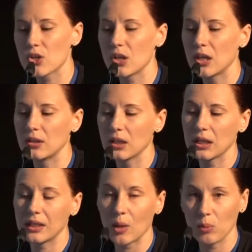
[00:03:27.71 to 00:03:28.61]
in the
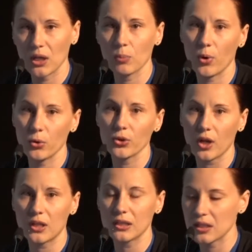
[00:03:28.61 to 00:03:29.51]
academic, both
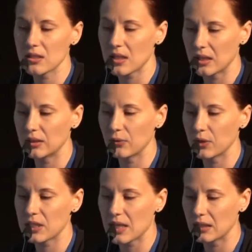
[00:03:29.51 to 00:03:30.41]
art and
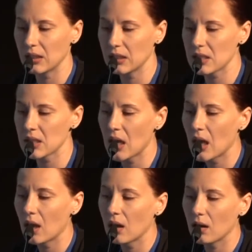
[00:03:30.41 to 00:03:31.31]
scientific settings,
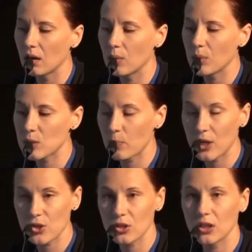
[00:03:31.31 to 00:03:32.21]

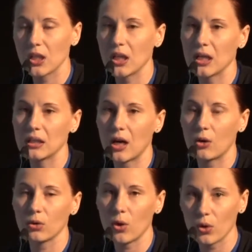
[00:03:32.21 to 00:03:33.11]
especially in our
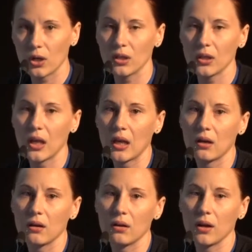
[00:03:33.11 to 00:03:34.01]
local
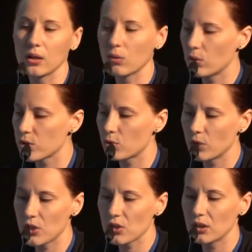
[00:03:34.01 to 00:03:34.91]
and also
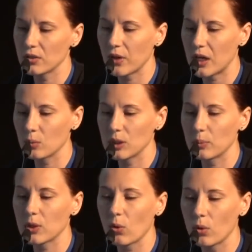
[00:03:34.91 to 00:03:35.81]
regional environment,
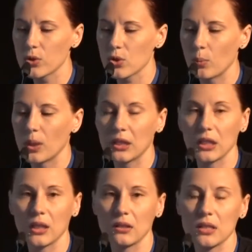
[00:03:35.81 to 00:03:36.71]
but also
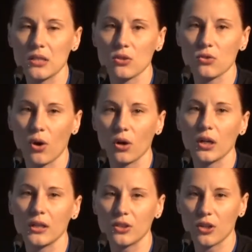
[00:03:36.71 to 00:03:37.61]
building these strong
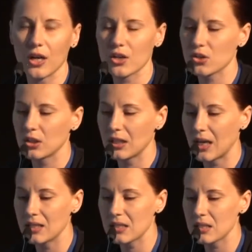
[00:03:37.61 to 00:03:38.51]
international
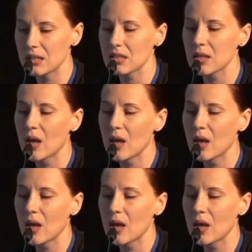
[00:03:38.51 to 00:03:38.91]
alliances.